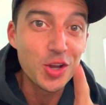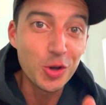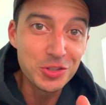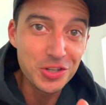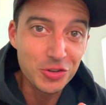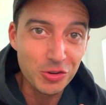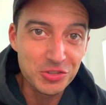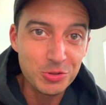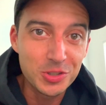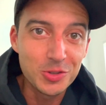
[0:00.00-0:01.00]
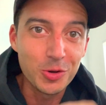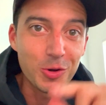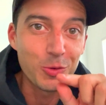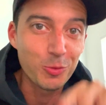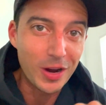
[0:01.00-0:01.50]
go to your grocery
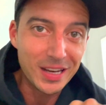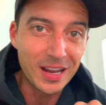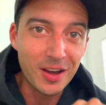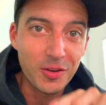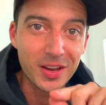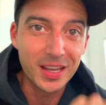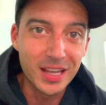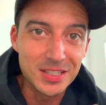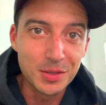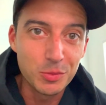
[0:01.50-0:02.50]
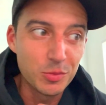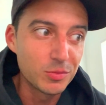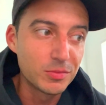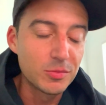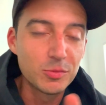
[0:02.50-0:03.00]
store right now and get some.
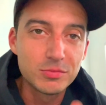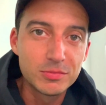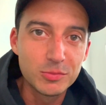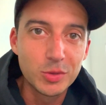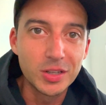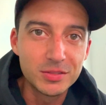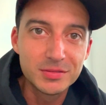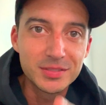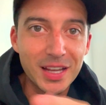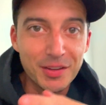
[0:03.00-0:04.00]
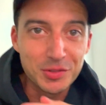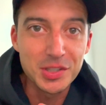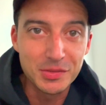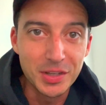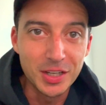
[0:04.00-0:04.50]
Well, after
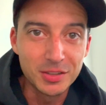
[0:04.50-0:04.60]
this video.